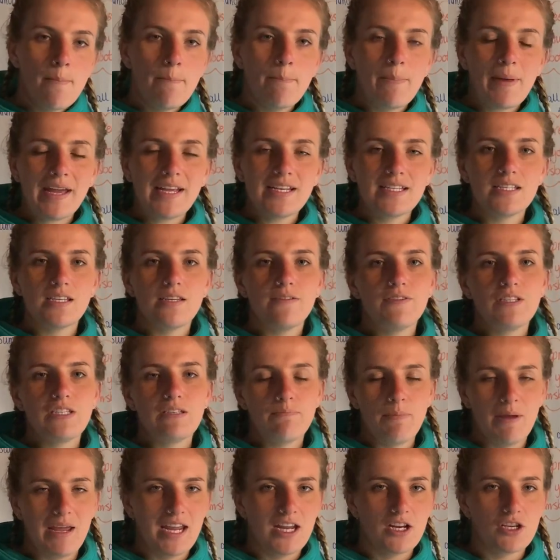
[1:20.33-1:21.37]
bits of
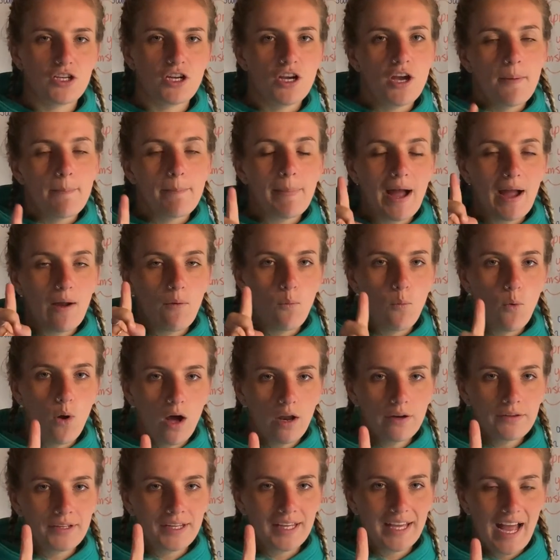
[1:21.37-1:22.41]
speech by
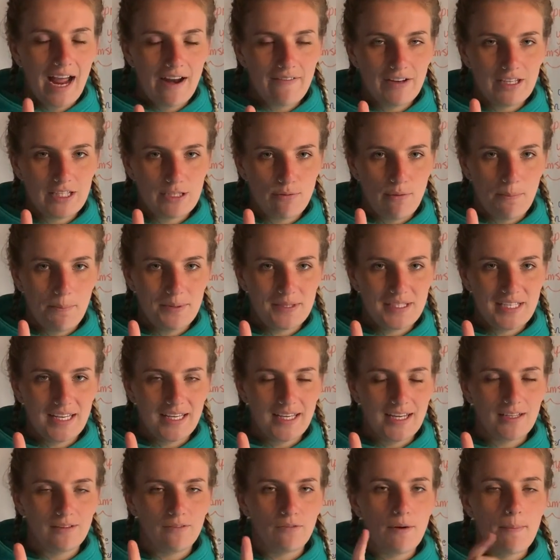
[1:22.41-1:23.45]
one character in
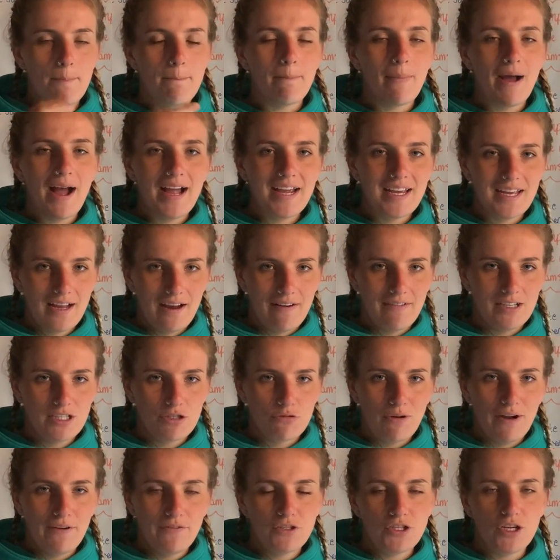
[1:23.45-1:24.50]
particular, and my
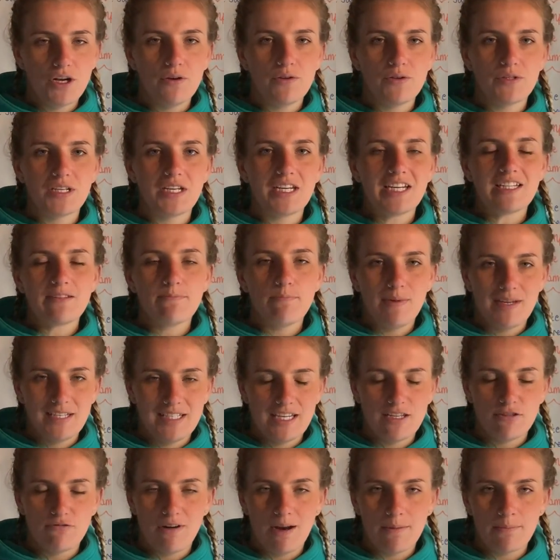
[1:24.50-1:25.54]
character I've chosen is
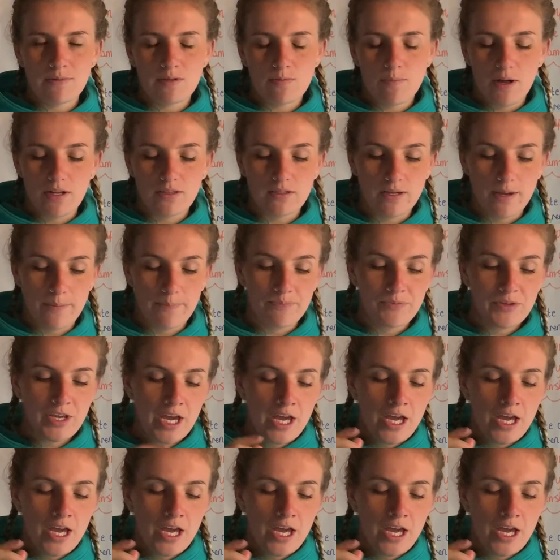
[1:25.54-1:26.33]
Mrs. Ramsbottom.